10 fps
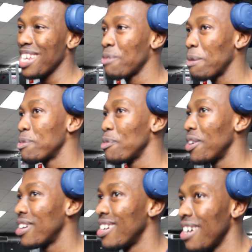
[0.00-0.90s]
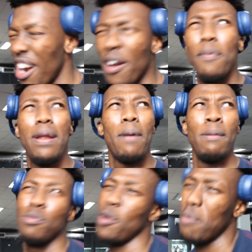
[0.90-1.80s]
Or steamed bread, which
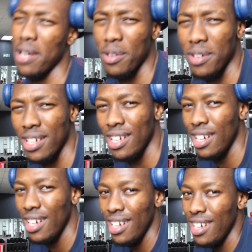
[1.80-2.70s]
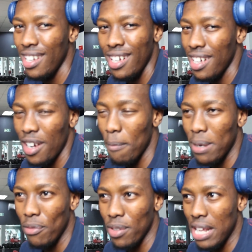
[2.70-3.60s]
is ujjayi, or
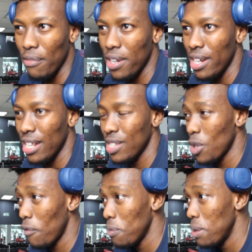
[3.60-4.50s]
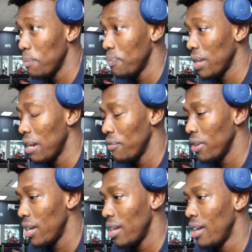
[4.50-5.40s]
some other
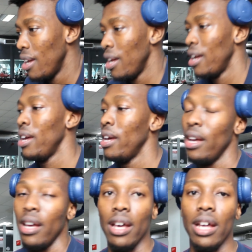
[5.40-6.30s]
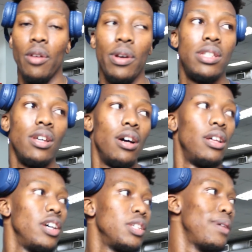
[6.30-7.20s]
macaroni dish you might make
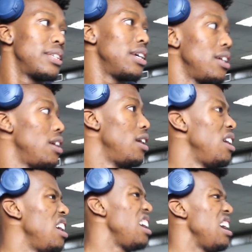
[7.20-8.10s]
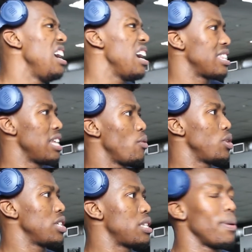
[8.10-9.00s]
here, and then I can't have it because,
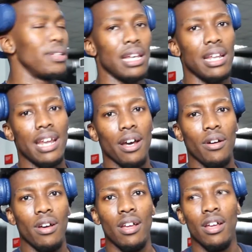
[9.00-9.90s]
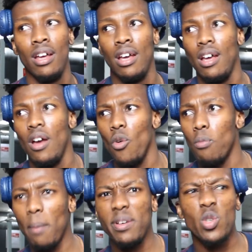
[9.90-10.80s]
you know, it's not what I
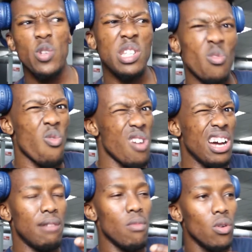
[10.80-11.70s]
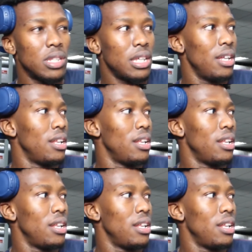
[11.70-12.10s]
should be eating at the moment.